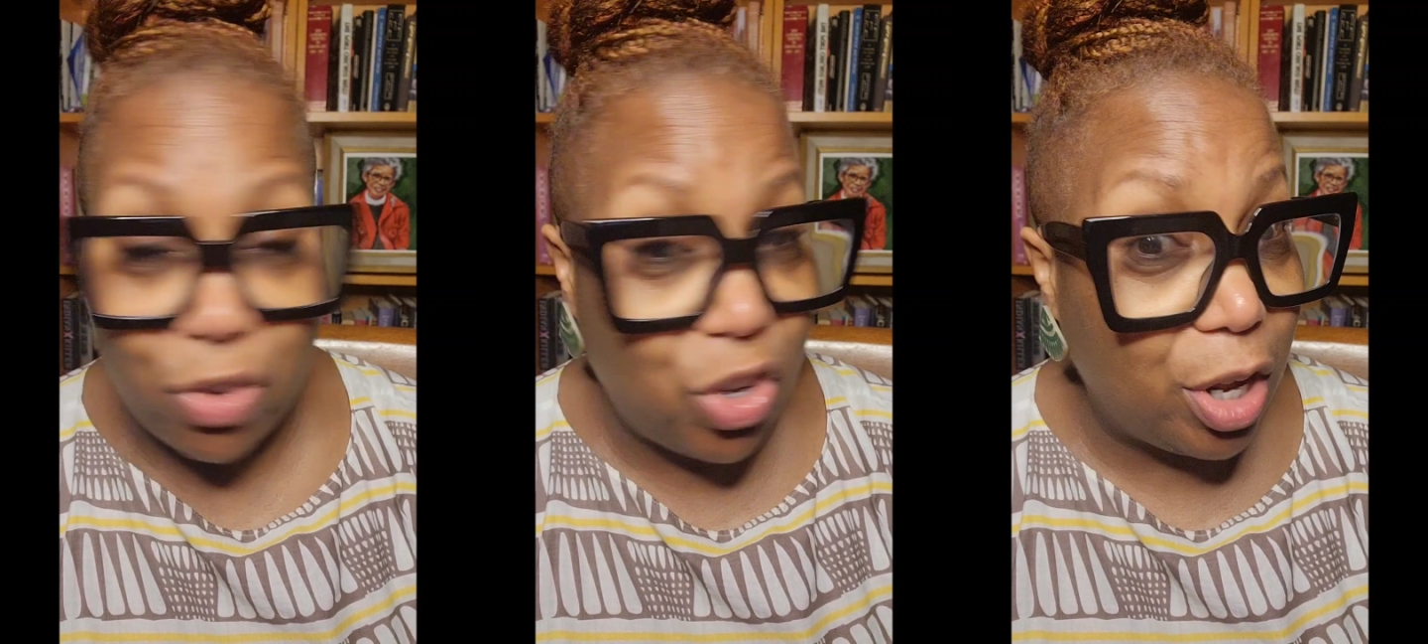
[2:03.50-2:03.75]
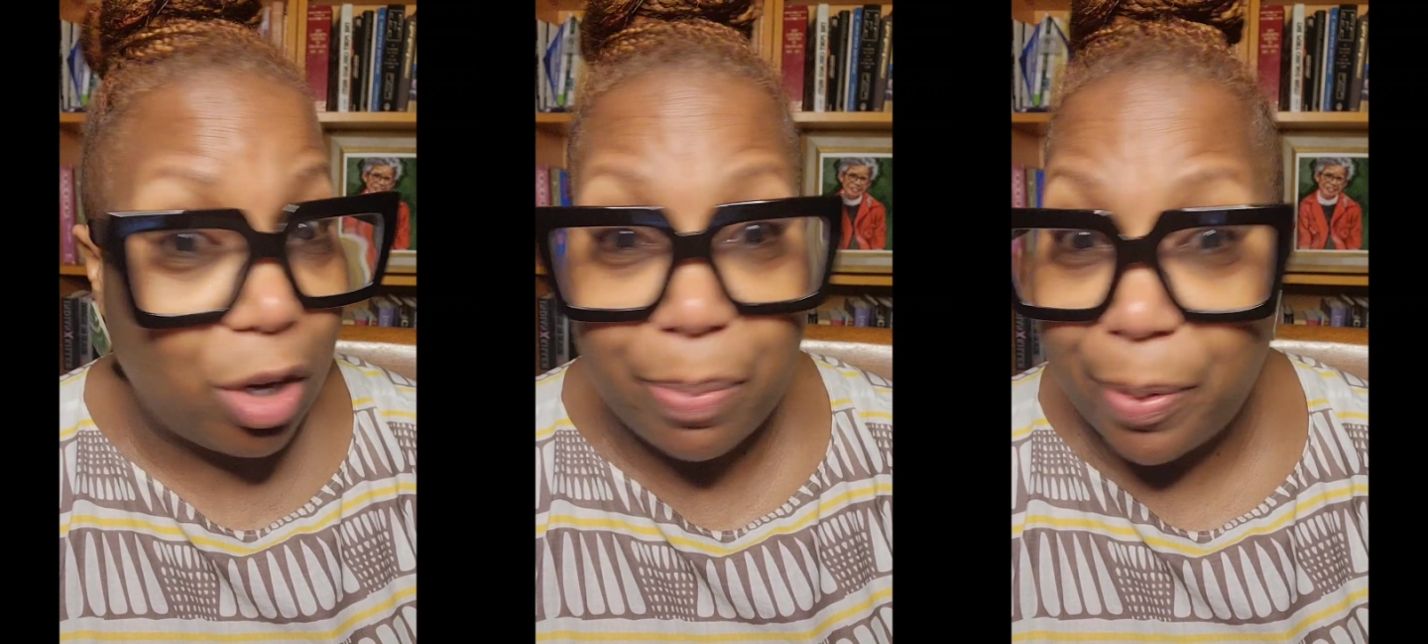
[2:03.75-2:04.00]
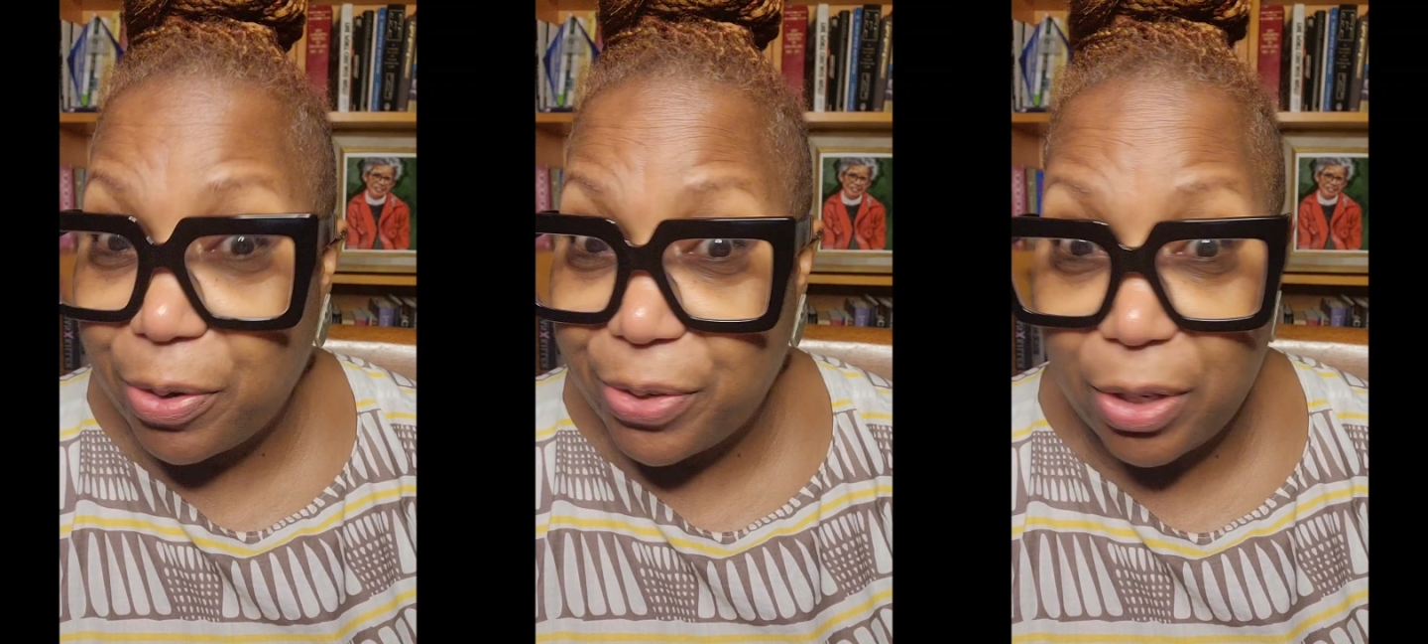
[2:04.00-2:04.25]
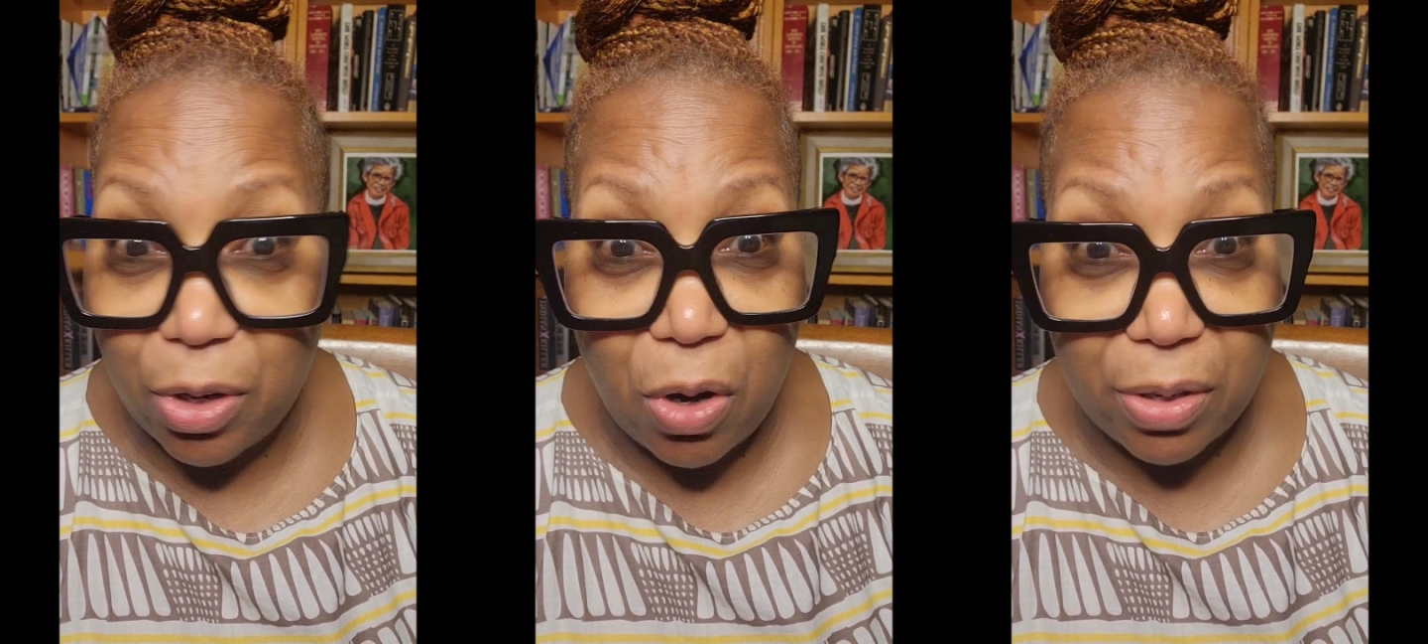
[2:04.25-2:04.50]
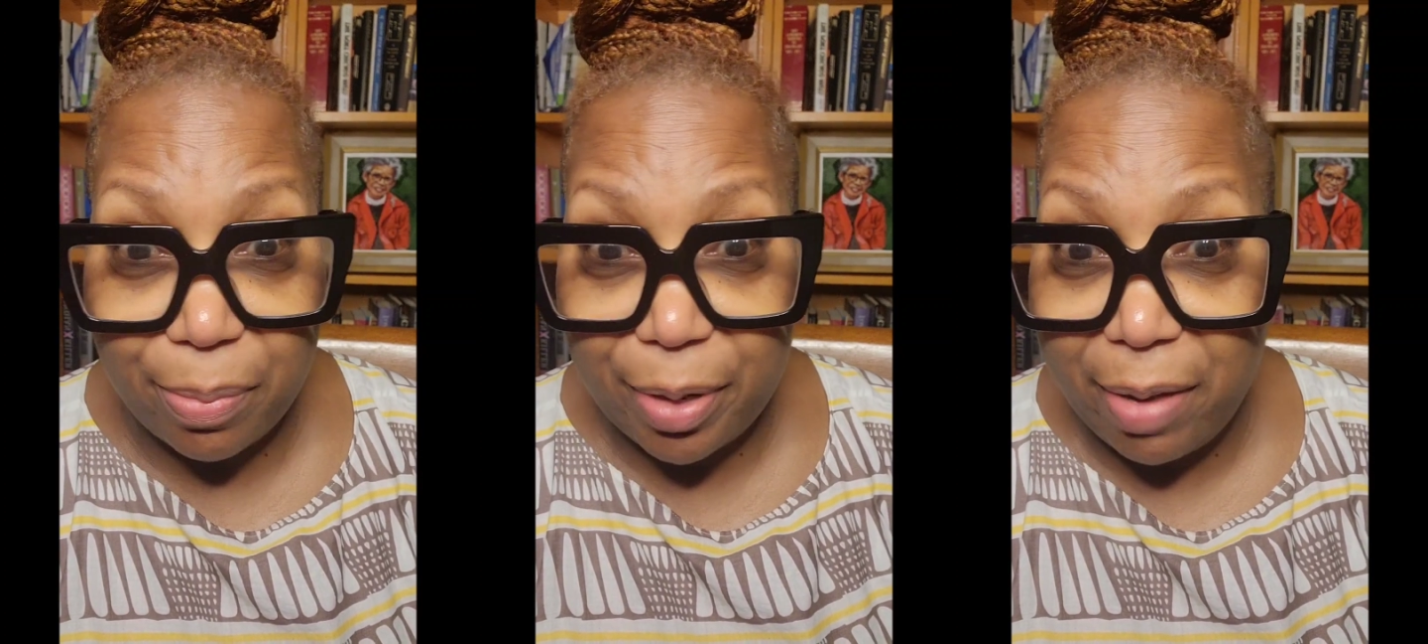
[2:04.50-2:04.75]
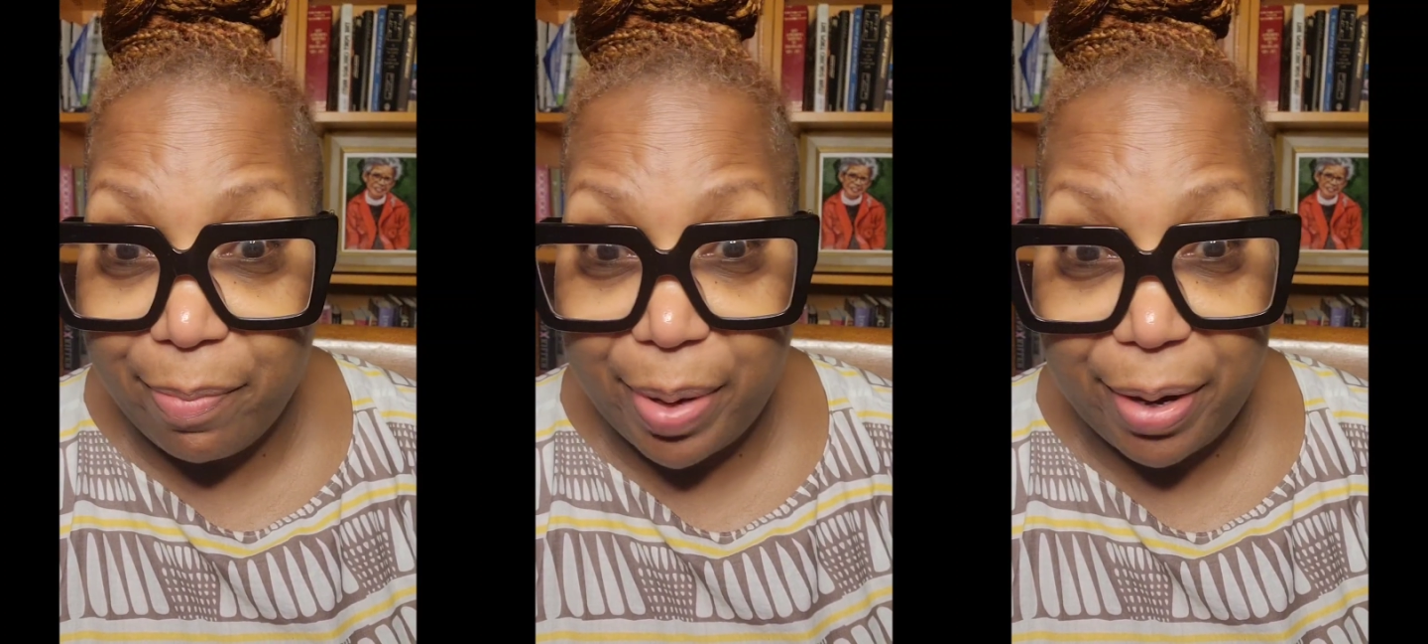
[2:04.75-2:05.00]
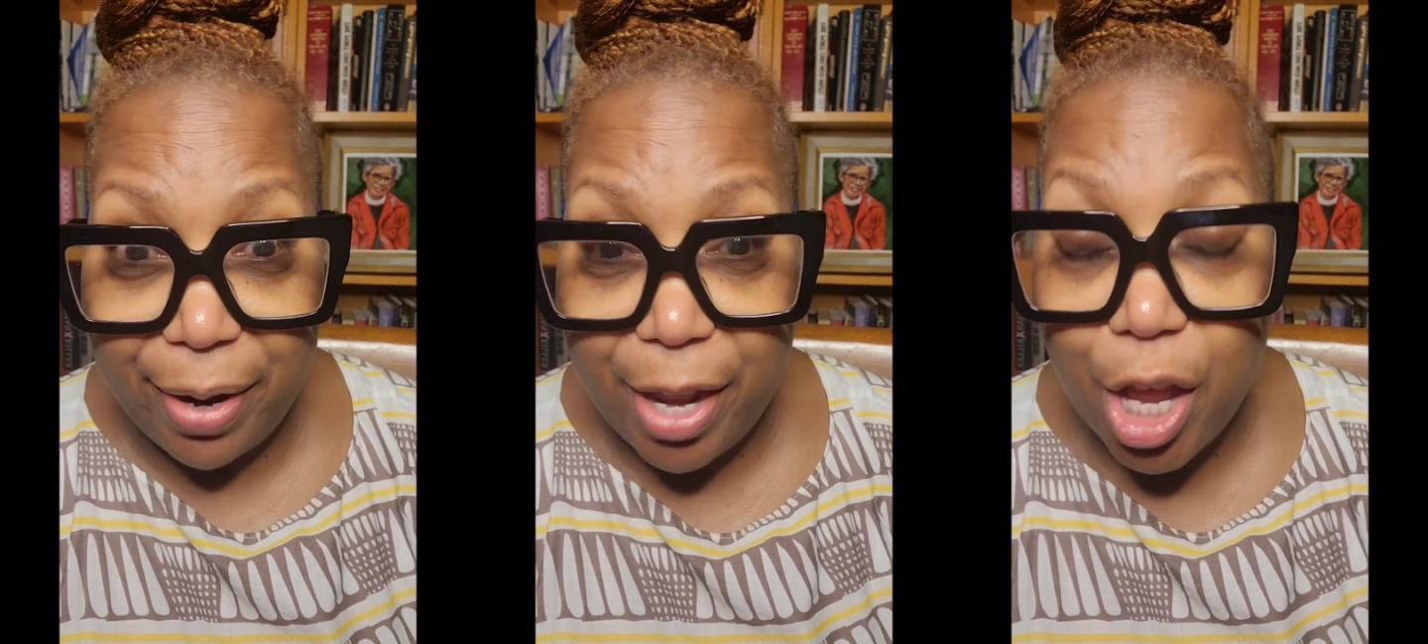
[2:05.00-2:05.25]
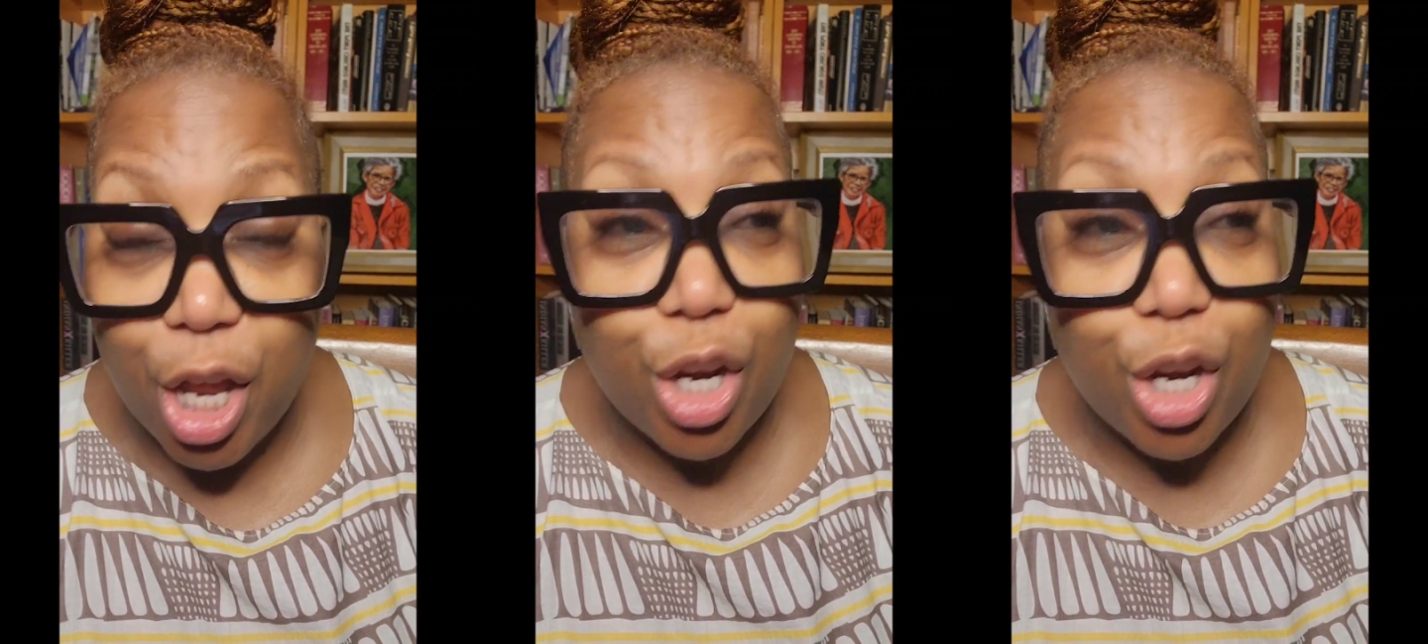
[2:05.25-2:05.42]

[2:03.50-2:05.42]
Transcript: She's the only person that calls him Kim Barry.